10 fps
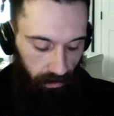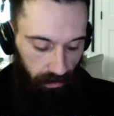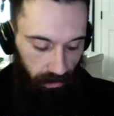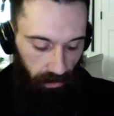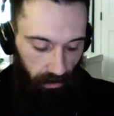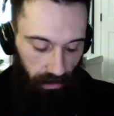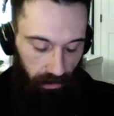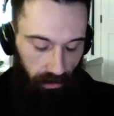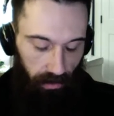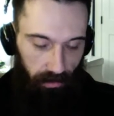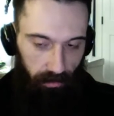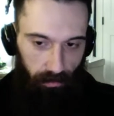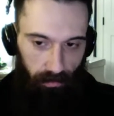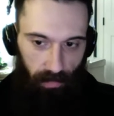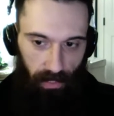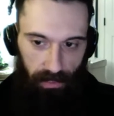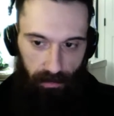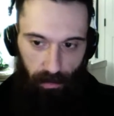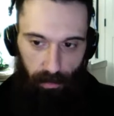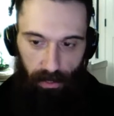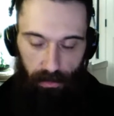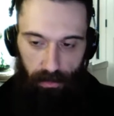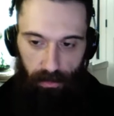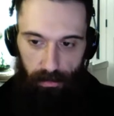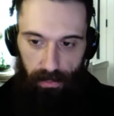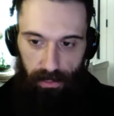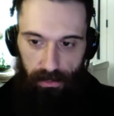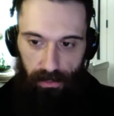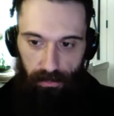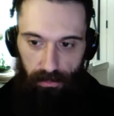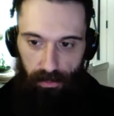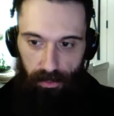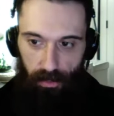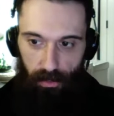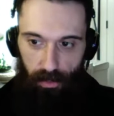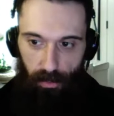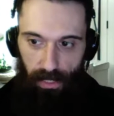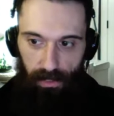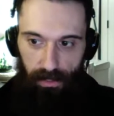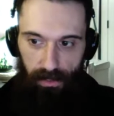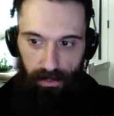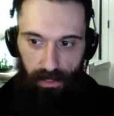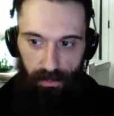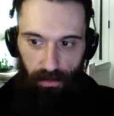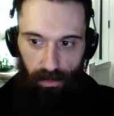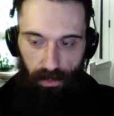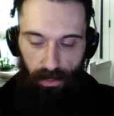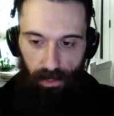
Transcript: you know, and I guess more power to them, because they're hugely wildly successful.